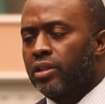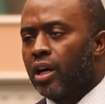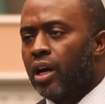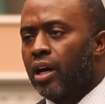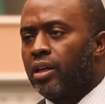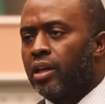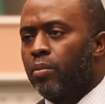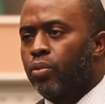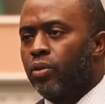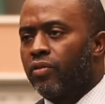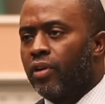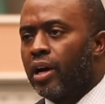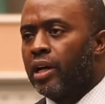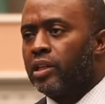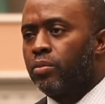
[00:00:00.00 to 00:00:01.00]
signed that
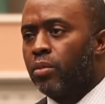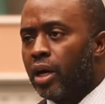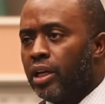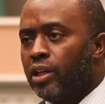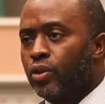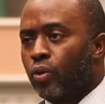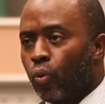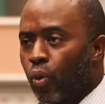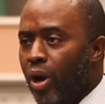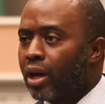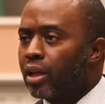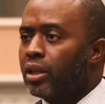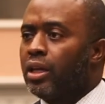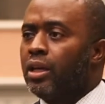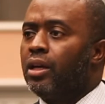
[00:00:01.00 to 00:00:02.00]
provides money
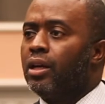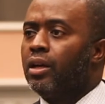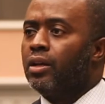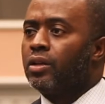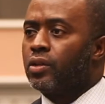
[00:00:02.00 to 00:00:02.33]
directly